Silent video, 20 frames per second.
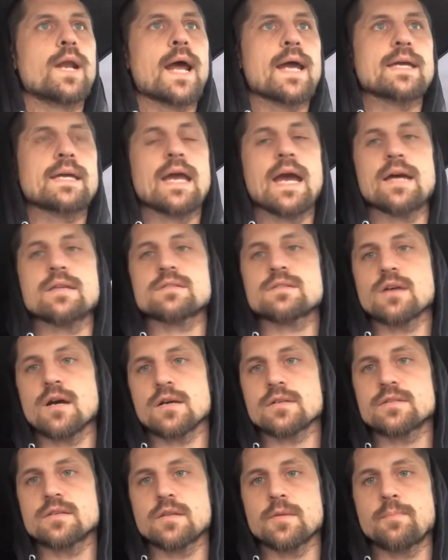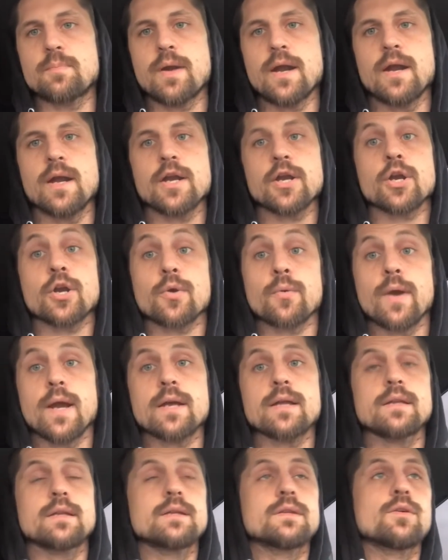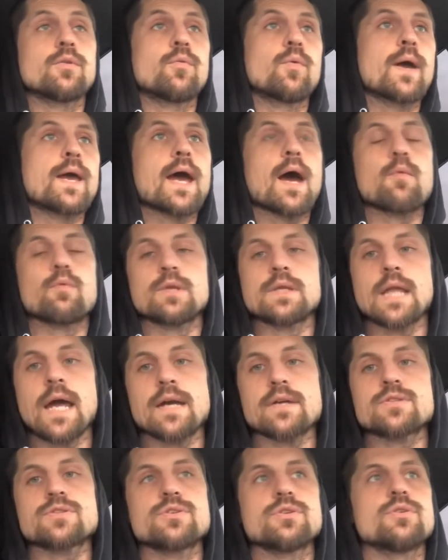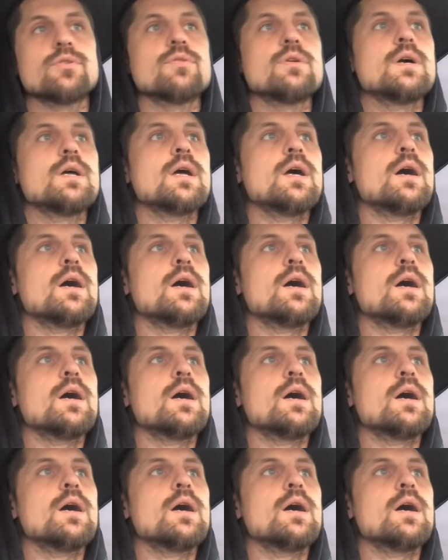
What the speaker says: I can't talk to the parent correctly the way I would like to,